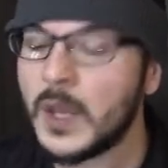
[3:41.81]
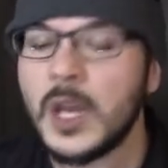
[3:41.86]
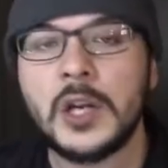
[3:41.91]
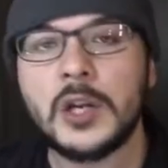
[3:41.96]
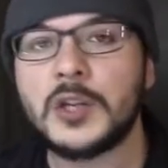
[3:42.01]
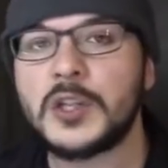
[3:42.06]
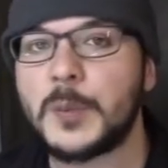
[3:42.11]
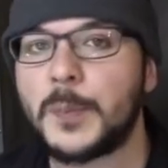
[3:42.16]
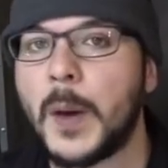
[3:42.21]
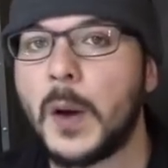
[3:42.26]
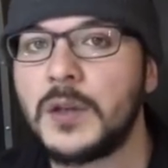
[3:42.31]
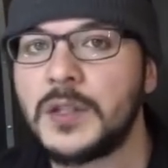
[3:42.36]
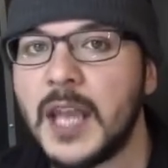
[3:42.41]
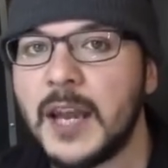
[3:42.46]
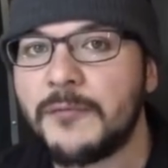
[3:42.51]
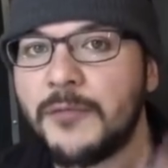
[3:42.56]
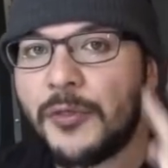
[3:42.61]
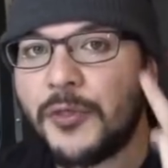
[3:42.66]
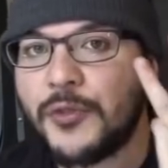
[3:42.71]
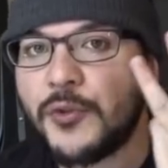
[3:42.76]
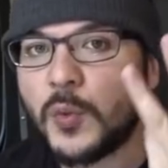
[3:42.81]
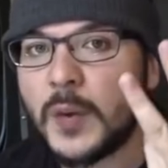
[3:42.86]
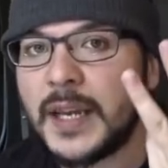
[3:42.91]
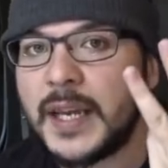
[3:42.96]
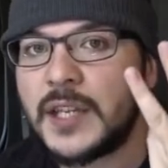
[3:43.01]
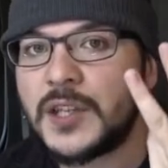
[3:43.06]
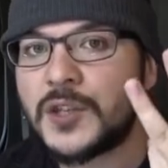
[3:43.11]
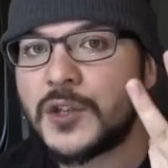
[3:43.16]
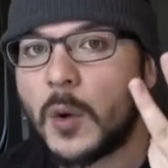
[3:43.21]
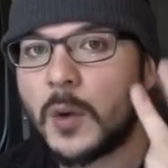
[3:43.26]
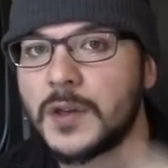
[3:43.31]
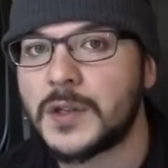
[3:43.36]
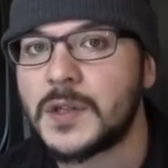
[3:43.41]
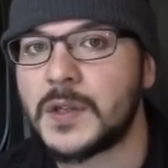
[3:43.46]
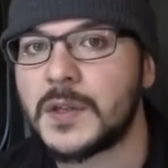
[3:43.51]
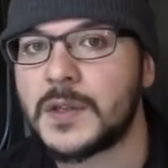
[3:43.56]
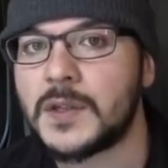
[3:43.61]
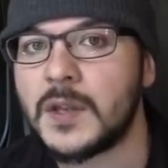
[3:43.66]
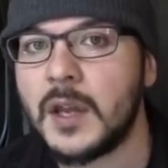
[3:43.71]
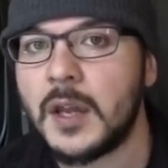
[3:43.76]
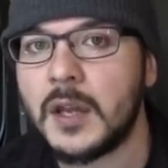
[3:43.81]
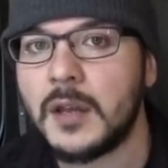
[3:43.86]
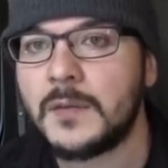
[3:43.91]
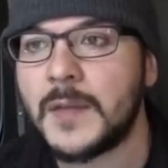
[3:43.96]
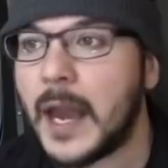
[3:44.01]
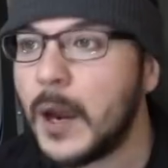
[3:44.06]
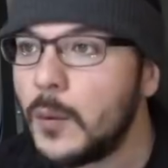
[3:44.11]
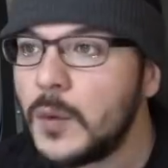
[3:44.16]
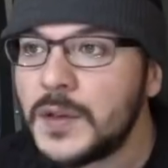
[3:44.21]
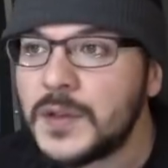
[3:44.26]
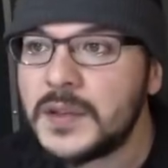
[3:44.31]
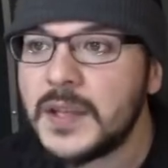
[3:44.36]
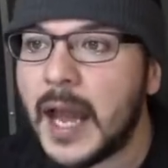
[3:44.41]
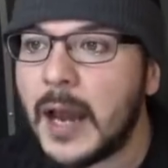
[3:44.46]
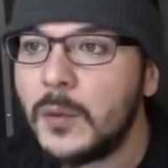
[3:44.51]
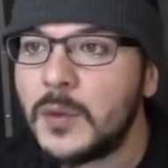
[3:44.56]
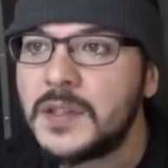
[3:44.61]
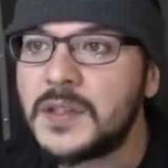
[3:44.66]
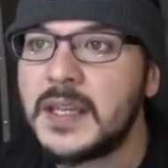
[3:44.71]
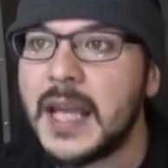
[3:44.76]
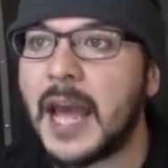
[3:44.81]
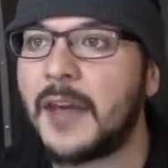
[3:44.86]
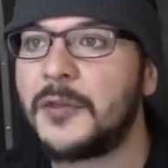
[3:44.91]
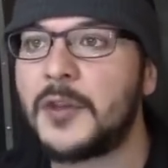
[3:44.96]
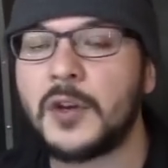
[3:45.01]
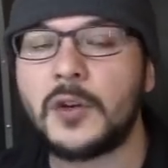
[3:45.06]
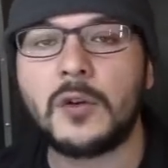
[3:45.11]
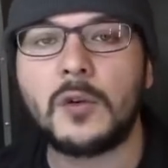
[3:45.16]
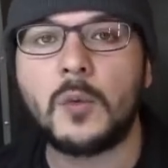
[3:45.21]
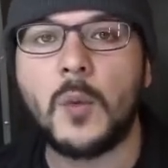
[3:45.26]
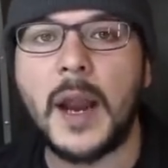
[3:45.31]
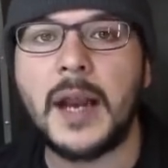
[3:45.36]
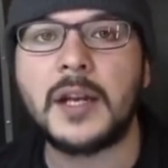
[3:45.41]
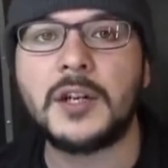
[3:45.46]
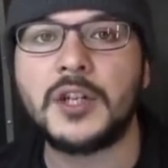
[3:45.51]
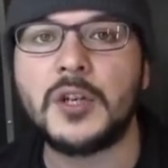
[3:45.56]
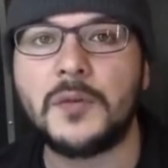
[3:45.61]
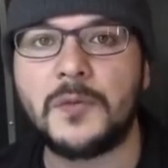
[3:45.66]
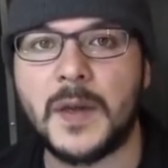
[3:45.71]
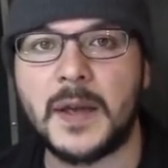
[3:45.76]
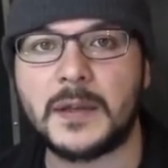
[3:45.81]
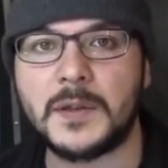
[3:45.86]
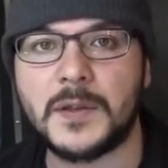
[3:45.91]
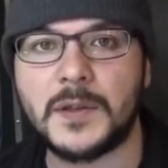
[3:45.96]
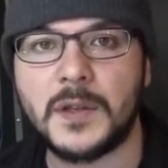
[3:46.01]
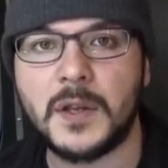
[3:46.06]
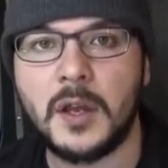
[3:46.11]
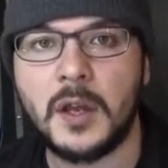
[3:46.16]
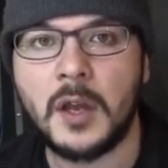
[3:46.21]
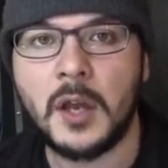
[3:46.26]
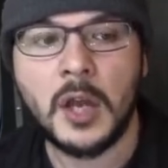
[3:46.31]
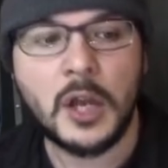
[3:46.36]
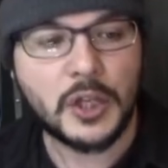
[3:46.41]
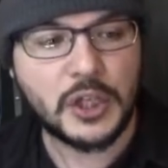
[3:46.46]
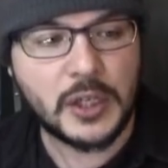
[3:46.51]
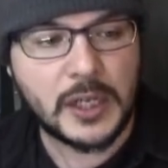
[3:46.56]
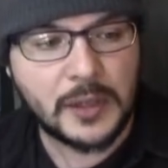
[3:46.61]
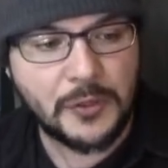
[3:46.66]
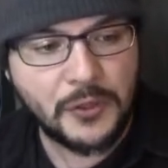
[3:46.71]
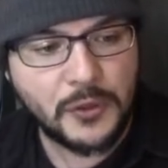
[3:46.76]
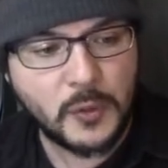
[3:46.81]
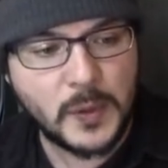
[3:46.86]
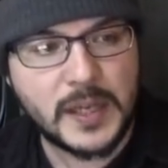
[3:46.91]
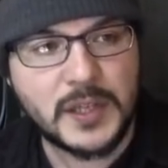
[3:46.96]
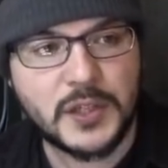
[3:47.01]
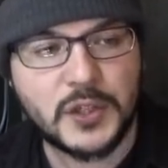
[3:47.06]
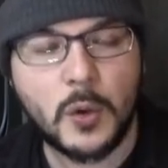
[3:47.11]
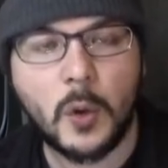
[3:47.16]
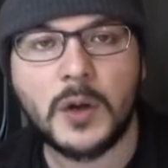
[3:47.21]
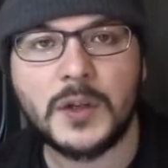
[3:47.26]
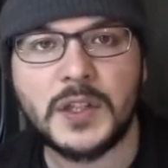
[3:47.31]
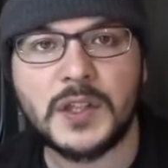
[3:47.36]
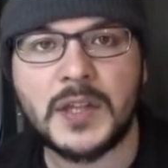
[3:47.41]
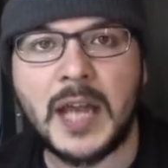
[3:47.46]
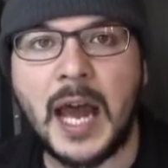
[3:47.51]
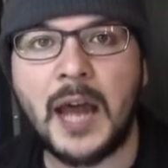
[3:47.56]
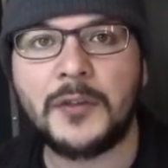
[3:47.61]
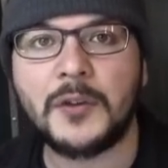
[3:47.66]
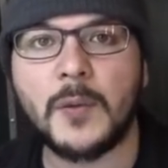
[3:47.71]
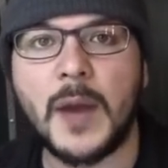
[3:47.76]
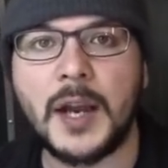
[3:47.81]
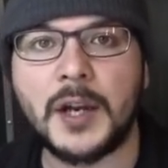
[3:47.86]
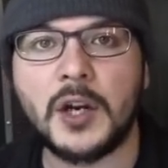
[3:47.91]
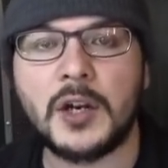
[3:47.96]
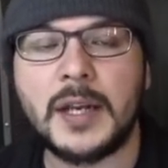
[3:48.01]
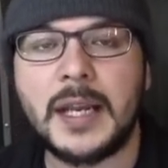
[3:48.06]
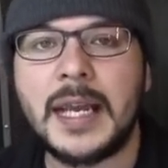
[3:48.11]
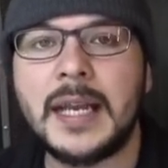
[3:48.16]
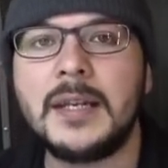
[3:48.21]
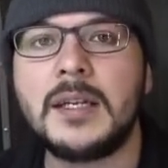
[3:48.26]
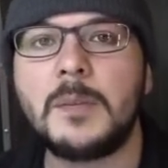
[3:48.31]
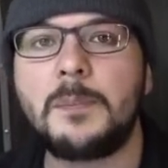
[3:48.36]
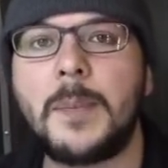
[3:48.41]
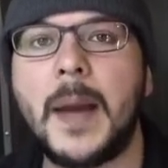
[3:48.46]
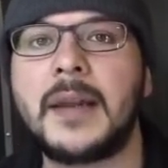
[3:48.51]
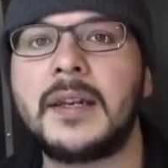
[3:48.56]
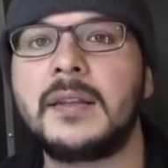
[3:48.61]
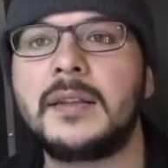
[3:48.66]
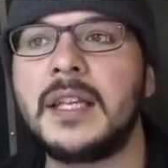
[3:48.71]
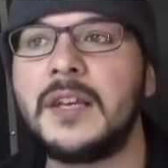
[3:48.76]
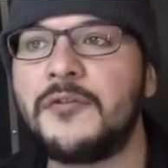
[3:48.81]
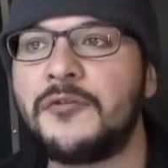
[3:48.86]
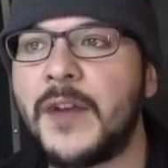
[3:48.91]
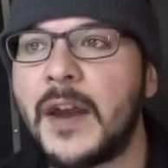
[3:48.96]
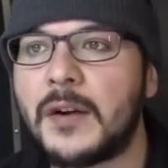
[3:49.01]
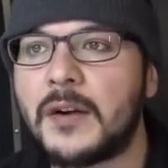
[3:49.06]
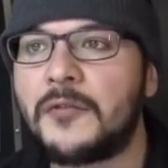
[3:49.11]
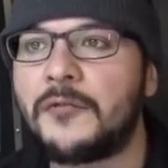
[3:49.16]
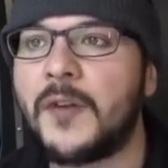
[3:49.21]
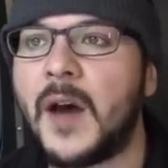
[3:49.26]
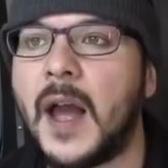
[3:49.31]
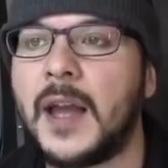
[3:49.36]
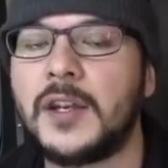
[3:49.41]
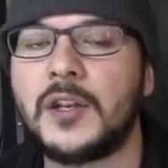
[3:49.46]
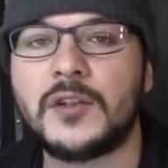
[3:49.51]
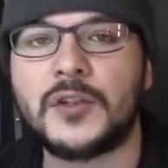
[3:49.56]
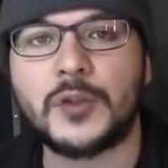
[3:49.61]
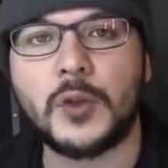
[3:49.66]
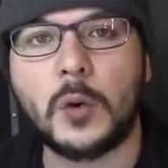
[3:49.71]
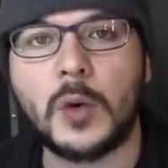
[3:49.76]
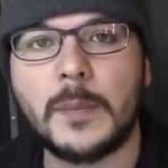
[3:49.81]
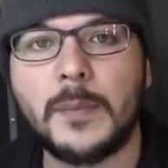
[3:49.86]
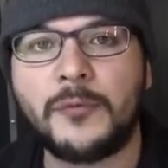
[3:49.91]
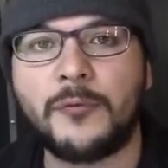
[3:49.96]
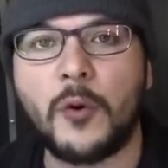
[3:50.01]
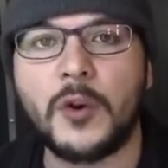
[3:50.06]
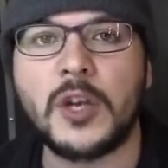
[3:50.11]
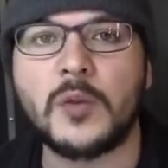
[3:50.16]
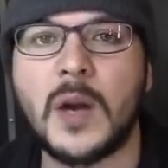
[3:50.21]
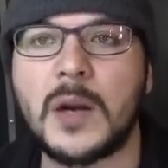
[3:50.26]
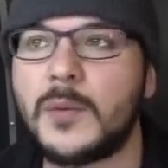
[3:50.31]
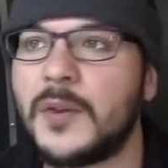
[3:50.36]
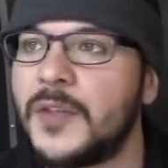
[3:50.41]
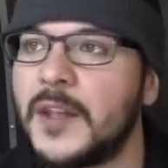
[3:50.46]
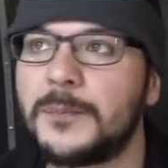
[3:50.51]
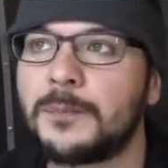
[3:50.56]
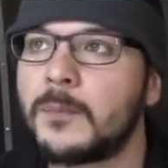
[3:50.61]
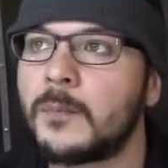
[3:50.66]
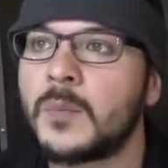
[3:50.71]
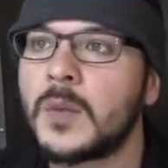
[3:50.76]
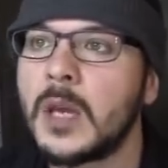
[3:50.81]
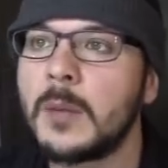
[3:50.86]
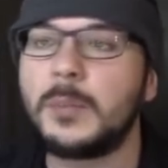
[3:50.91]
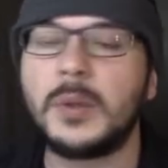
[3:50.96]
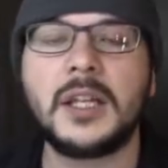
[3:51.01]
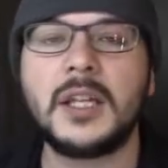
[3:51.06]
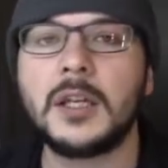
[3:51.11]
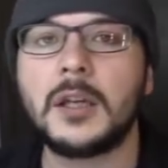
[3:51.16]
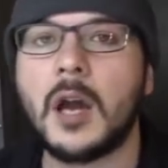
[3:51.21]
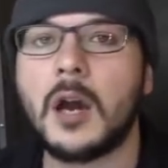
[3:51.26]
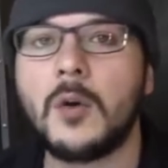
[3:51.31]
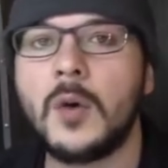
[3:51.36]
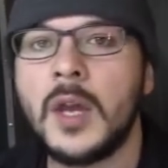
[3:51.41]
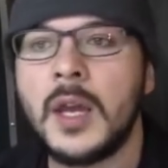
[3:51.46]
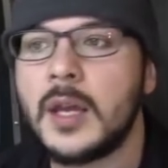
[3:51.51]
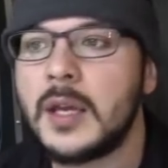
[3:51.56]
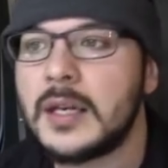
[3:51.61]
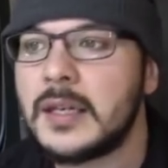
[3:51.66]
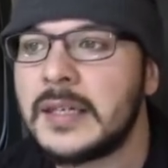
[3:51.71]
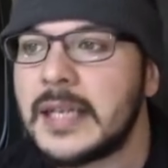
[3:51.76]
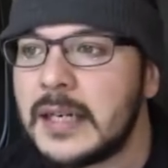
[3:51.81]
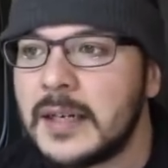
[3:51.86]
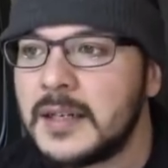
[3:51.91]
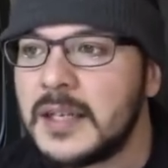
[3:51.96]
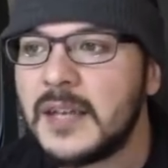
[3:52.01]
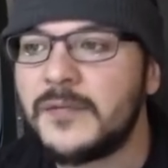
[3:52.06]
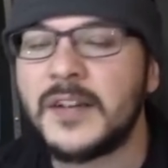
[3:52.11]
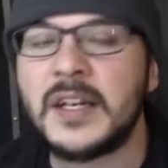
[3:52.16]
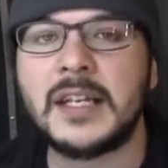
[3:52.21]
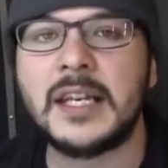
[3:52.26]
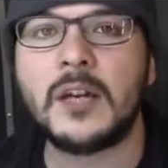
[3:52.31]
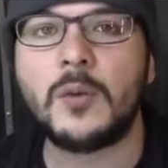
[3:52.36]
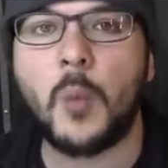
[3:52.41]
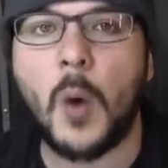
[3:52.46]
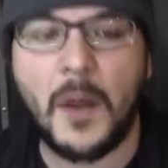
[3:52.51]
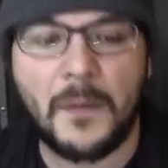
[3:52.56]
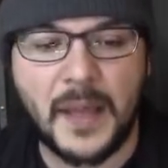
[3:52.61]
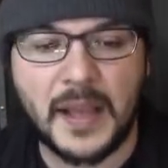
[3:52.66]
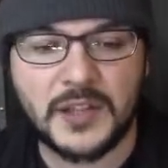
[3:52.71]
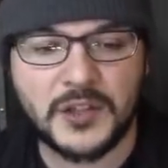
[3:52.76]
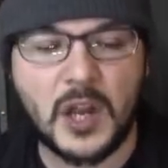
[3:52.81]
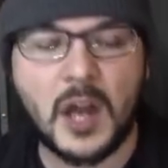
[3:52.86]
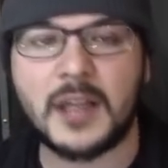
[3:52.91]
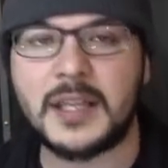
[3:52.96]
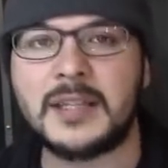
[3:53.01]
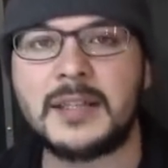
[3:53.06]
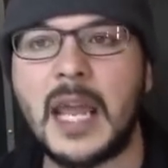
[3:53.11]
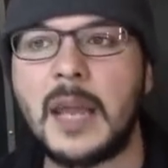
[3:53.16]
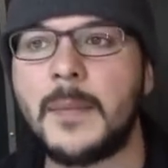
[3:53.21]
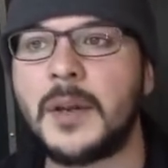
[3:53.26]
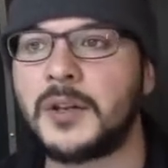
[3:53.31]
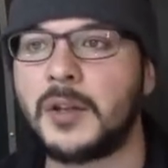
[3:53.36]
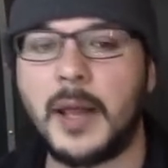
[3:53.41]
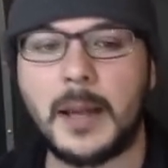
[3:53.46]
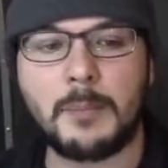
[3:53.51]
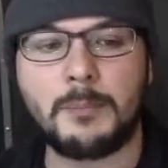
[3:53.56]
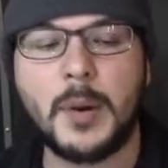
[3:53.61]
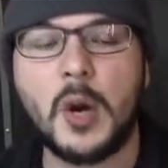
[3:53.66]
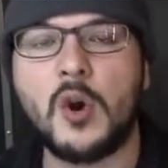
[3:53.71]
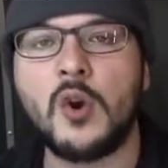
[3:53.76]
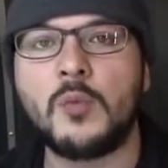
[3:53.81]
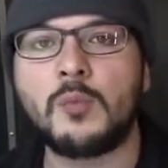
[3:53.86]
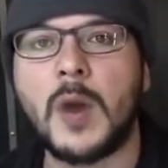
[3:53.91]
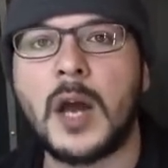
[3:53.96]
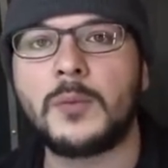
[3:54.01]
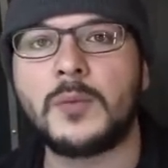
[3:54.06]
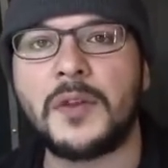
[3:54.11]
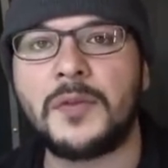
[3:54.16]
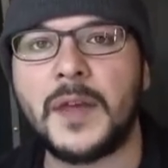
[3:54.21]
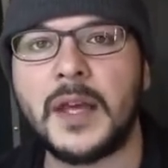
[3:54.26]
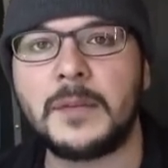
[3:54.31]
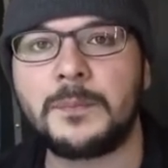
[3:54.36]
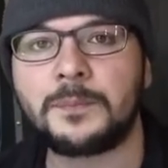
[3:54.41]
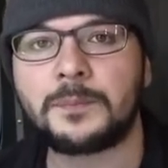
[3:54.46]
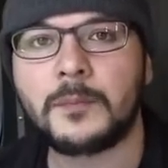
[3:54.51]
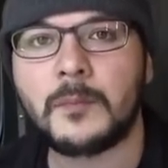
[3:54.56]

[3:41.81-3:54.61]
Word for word: You're supposed to have three sources. That was that was the ethical way to do things. You get three sources on the record independently verifying your story before you run with it. Politico didn't even get one. They saw a statement. They're like, boom, run with it.